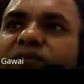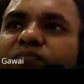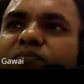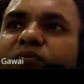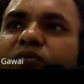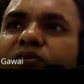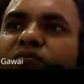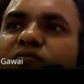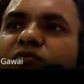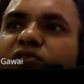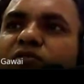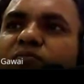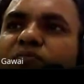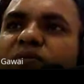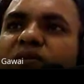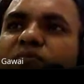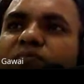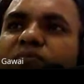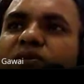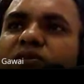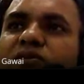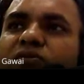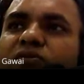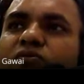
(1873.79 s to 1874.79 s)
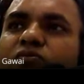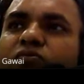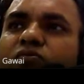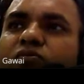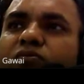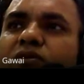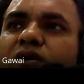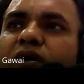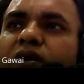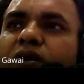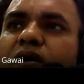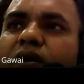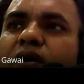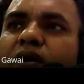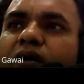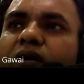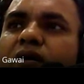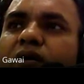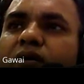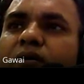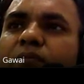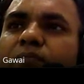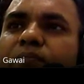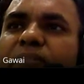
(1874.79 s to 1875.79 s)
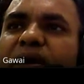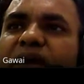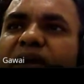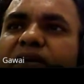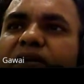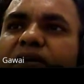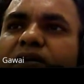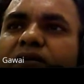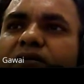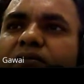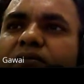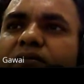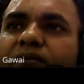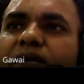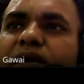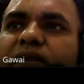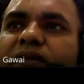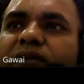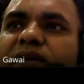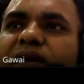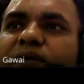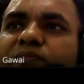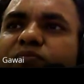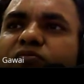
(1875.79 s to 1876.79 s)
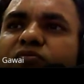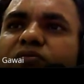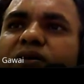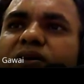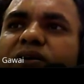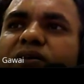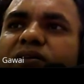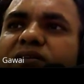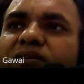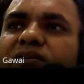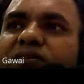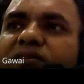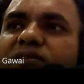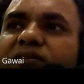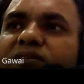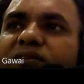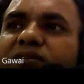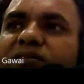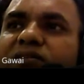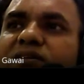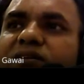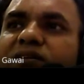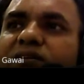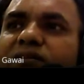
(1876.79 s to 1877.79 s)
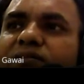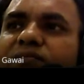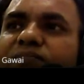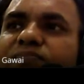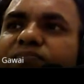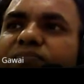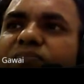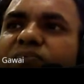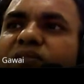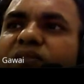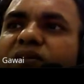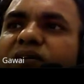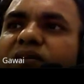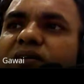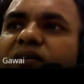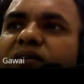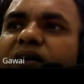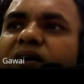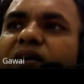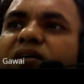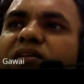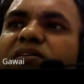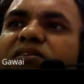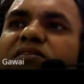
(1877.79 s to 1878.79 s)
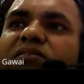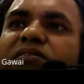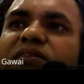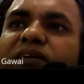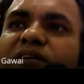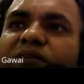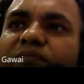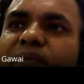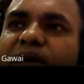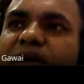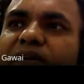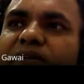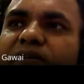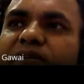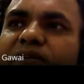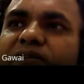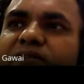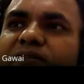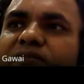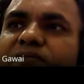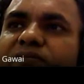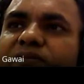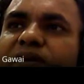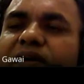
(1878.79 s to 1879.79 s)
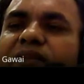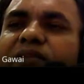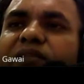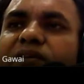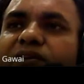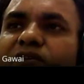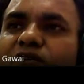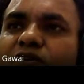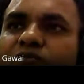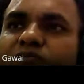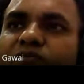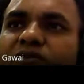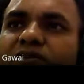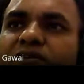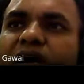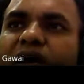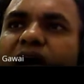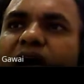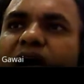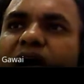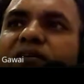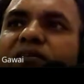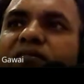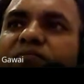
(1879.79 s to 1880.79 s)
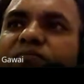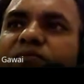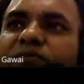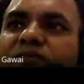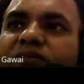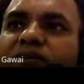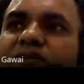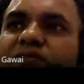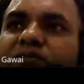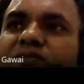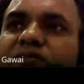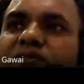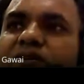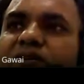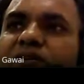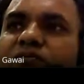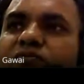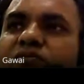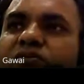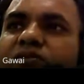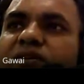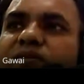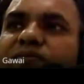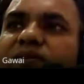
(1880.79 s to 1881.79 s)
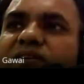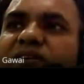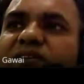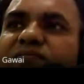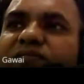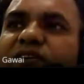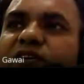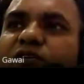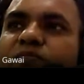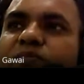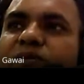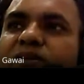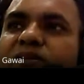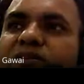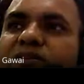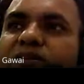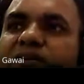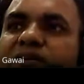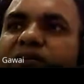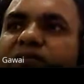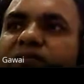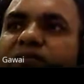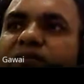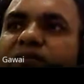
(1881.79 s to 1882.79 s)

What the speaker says: For what purpose? To better encapsulate this nisin in alginate matrix, and they observe higher efficiency, around 75%.